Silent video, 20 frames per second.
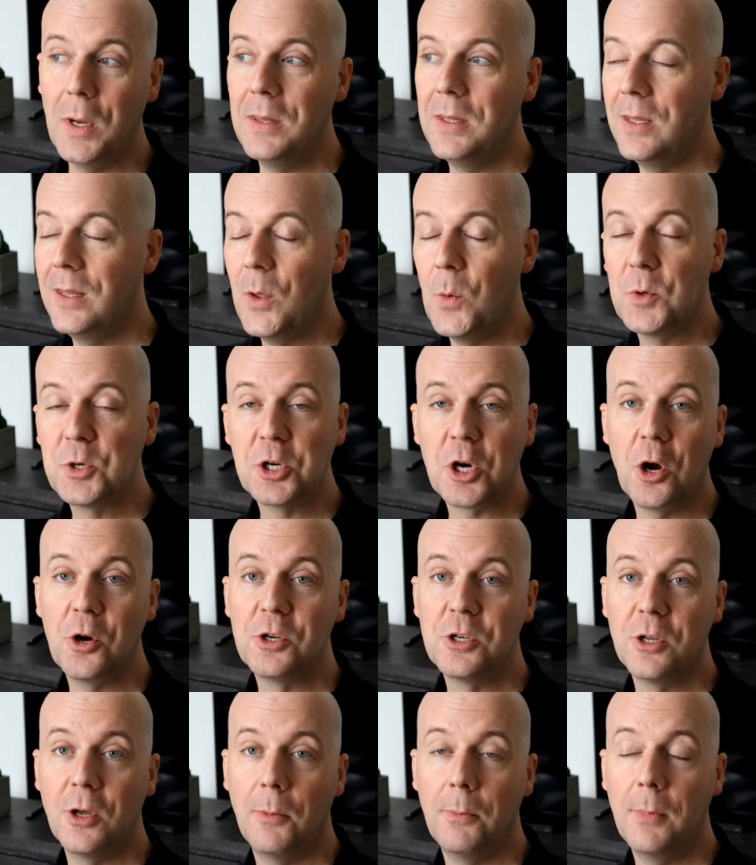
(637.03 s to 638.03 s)
and then they would
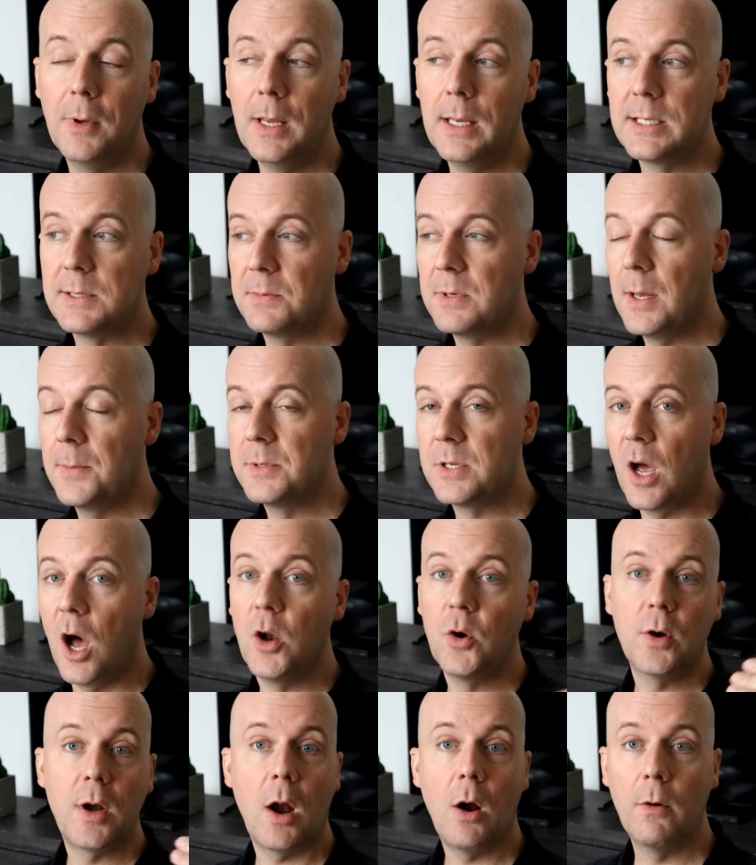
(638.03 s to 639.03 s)
charge them sometimes a
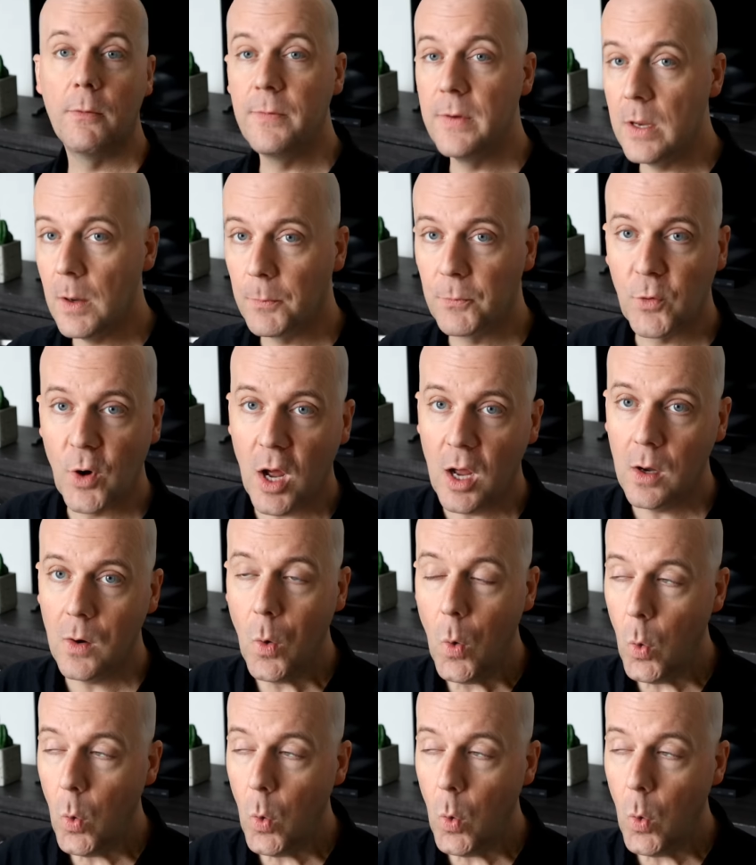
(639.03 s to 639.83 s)
$100 fee up front,